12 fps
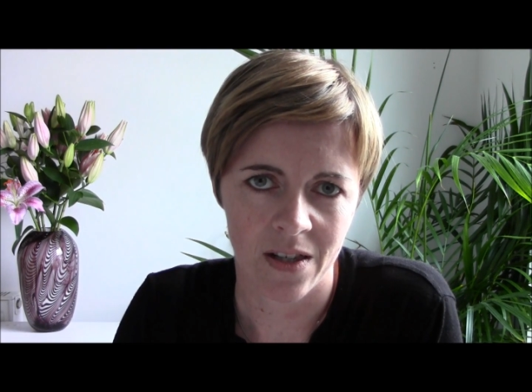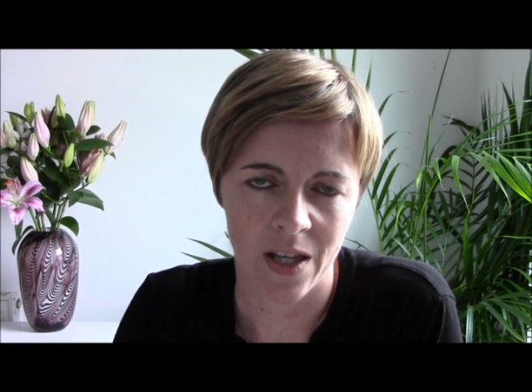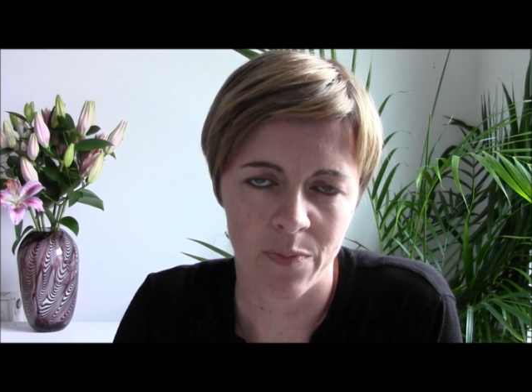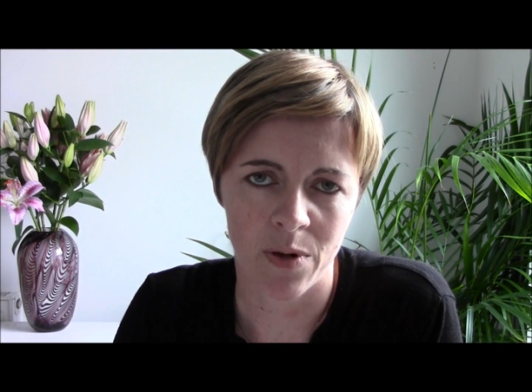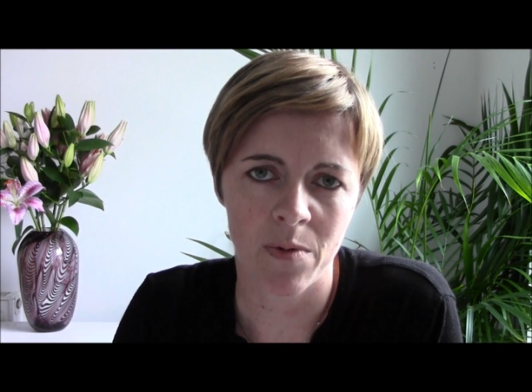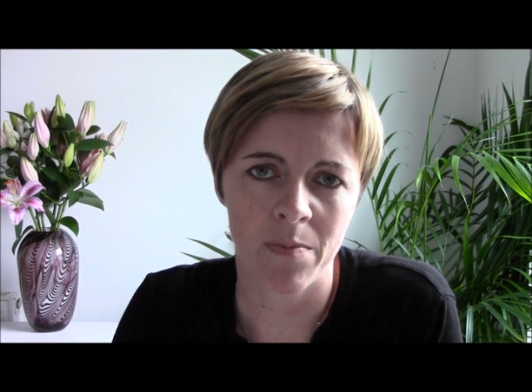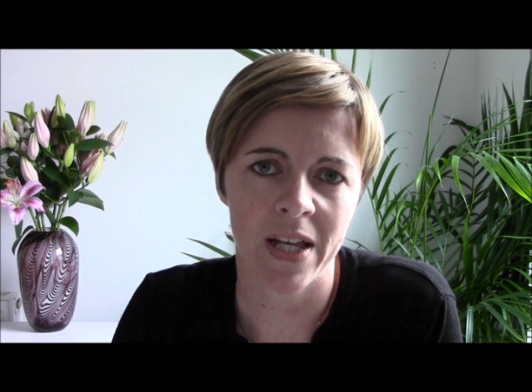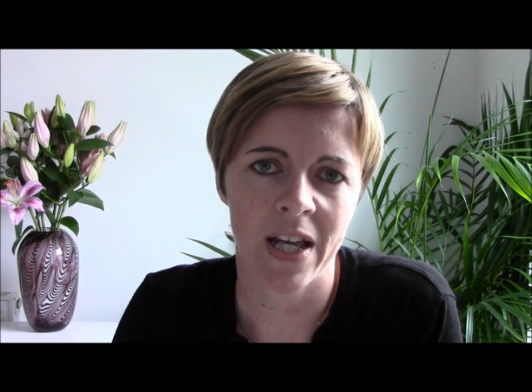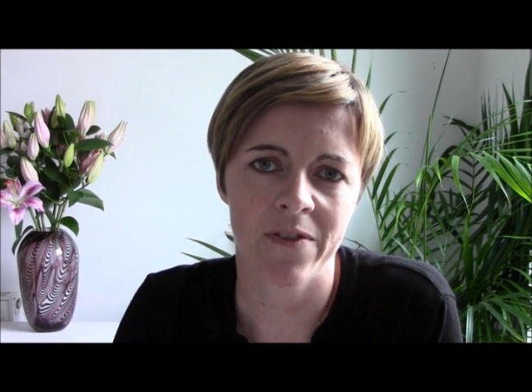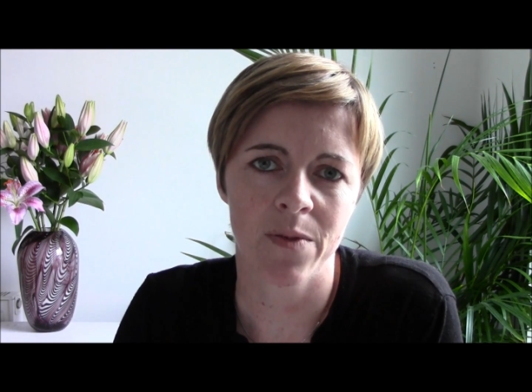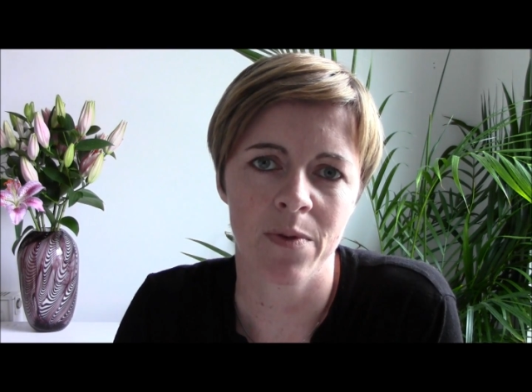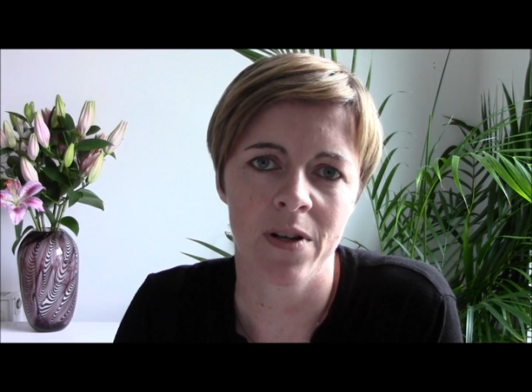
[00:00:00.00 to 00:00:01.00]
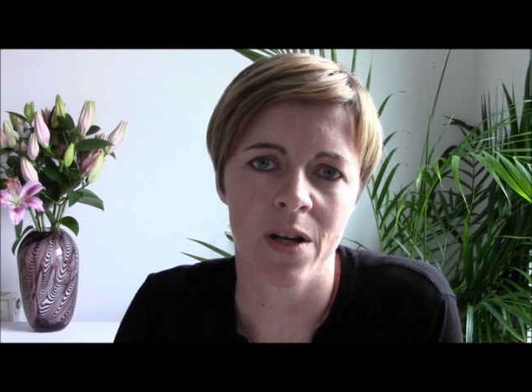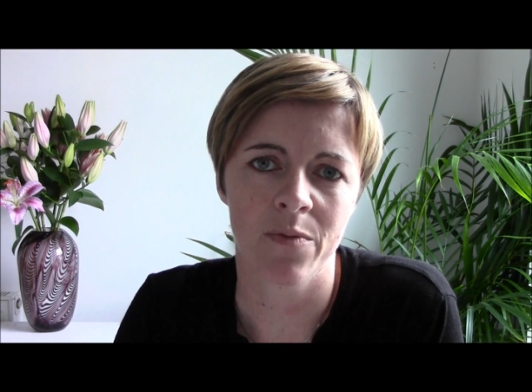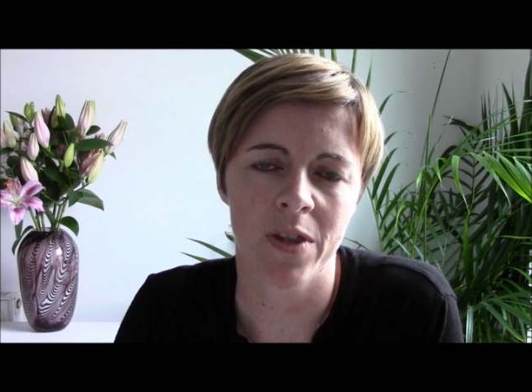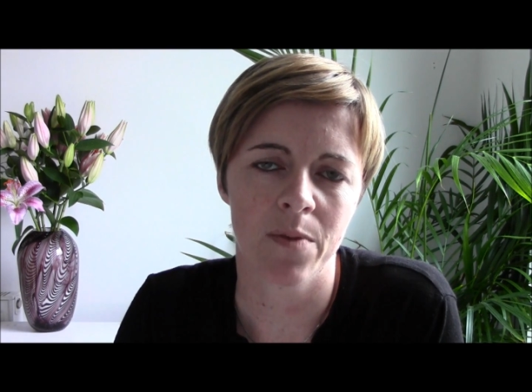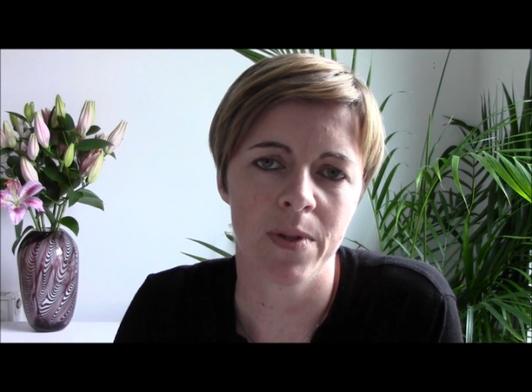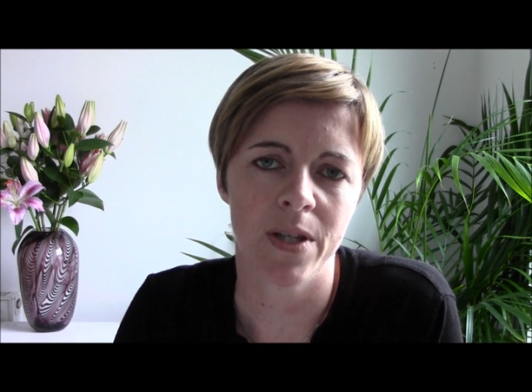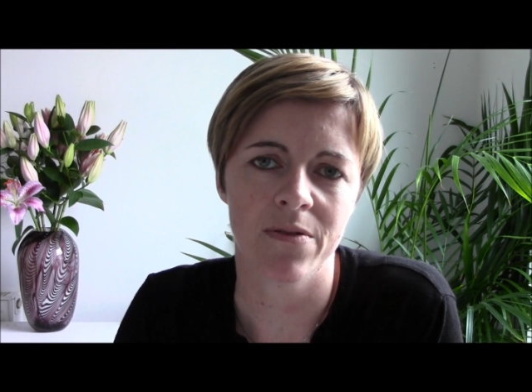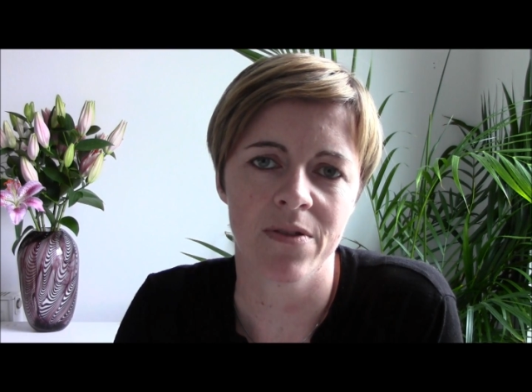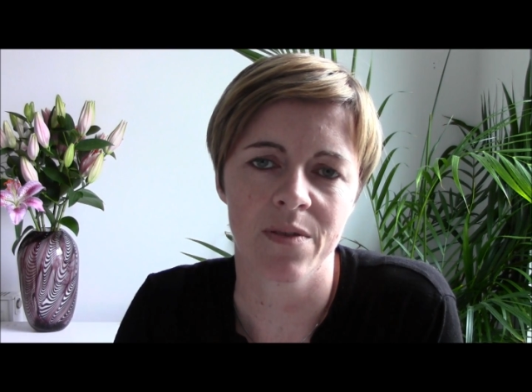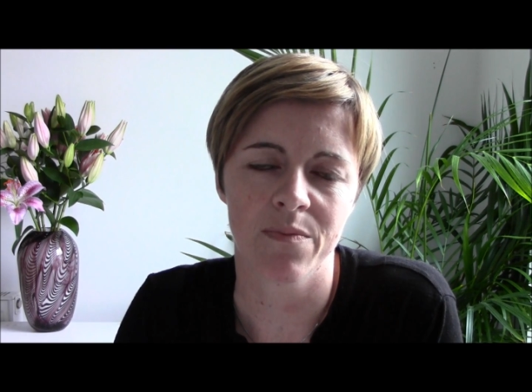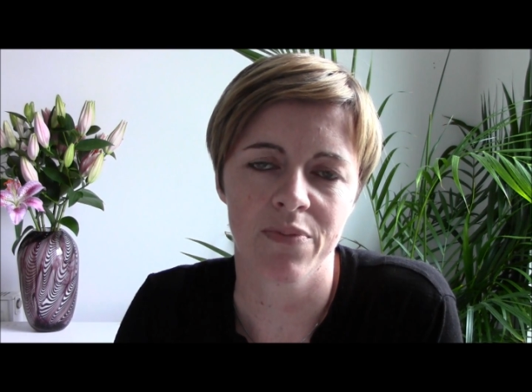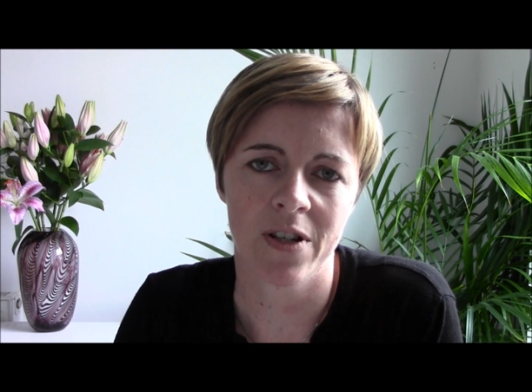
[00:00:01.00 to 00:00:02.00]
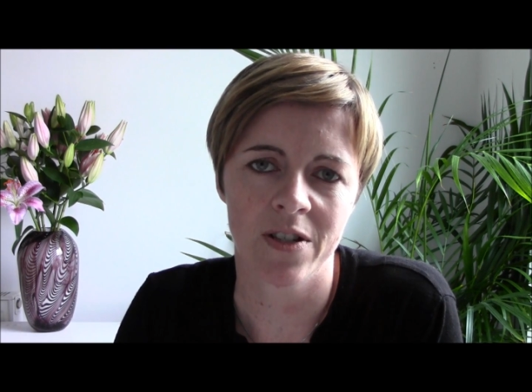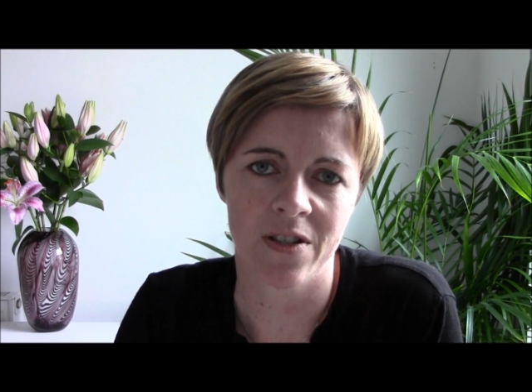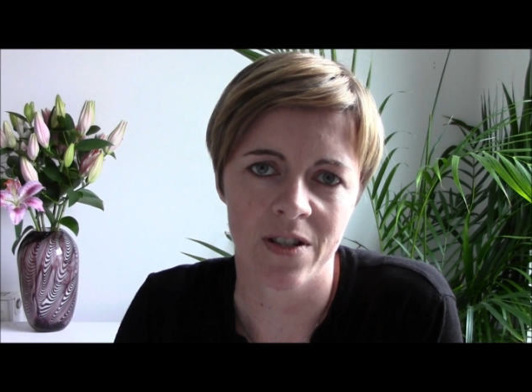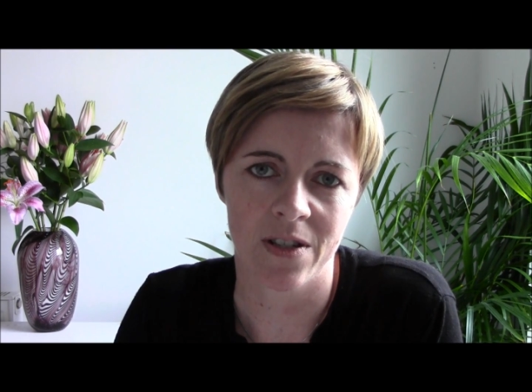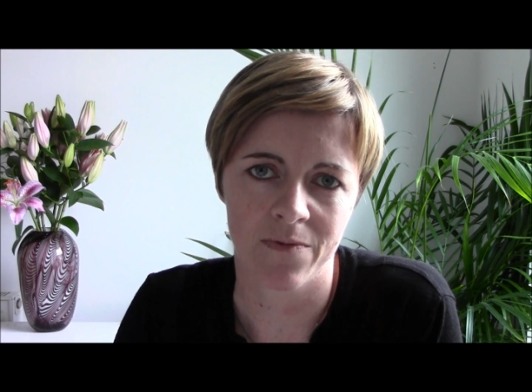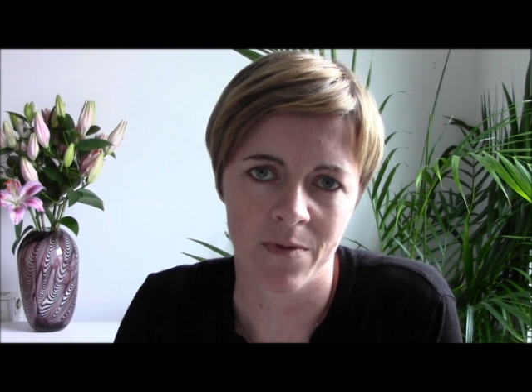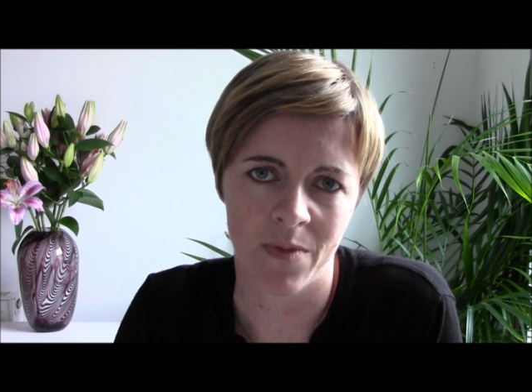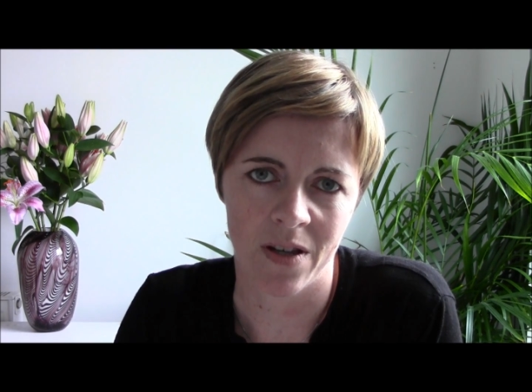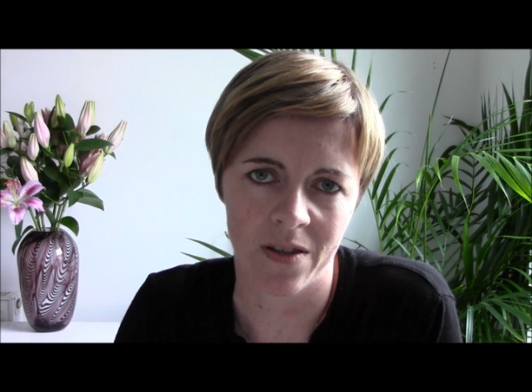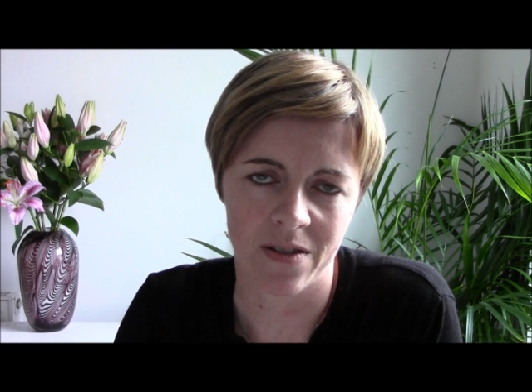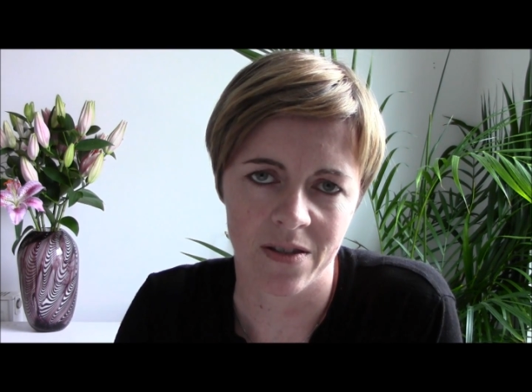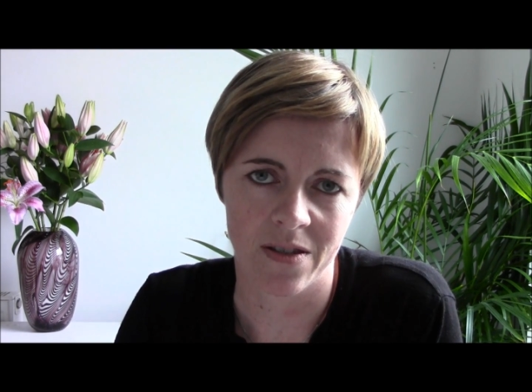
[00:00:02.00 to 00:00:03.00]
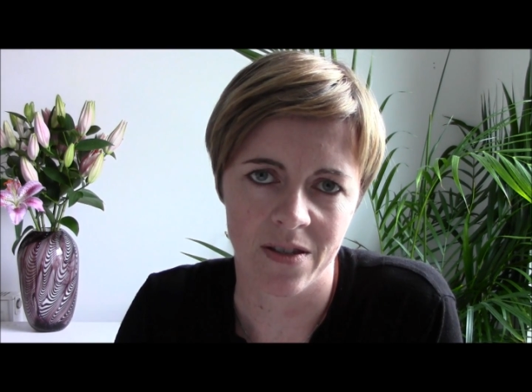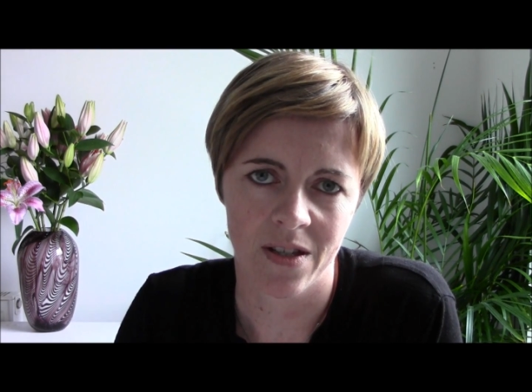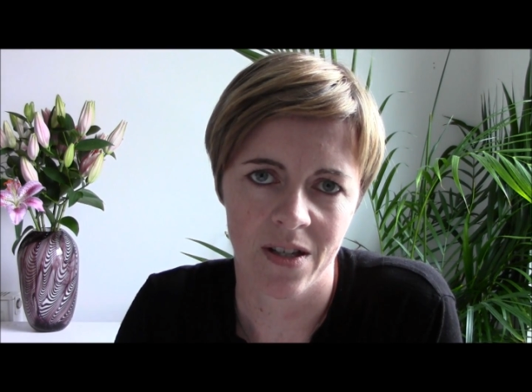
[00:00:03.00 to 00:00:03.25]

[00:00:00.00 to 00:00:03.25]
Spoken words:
They probably have to put up with abuse and prejudice from others.